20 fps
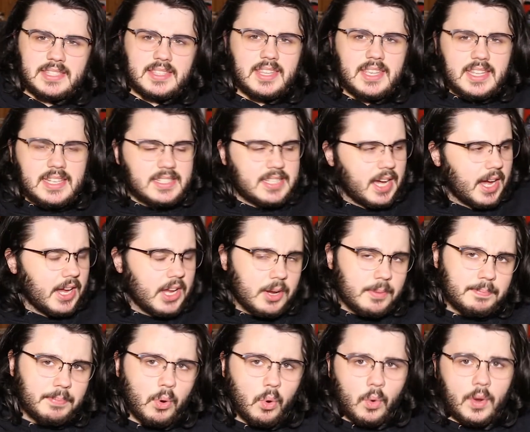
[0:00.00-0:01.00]
the entire
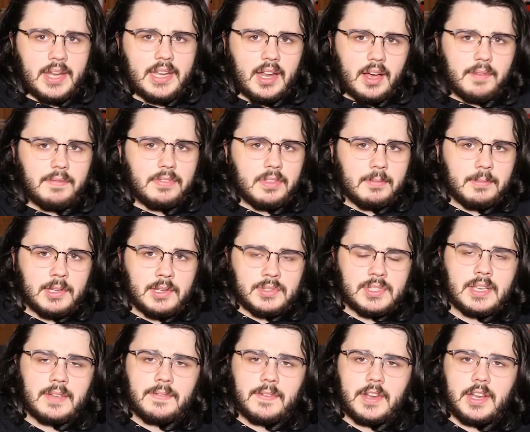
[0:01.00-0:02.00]
point of the
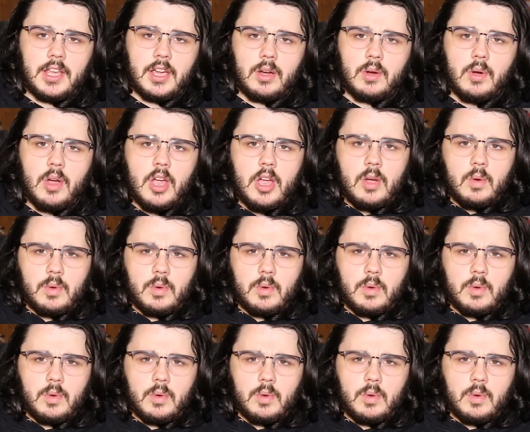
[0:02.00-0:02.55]
music video,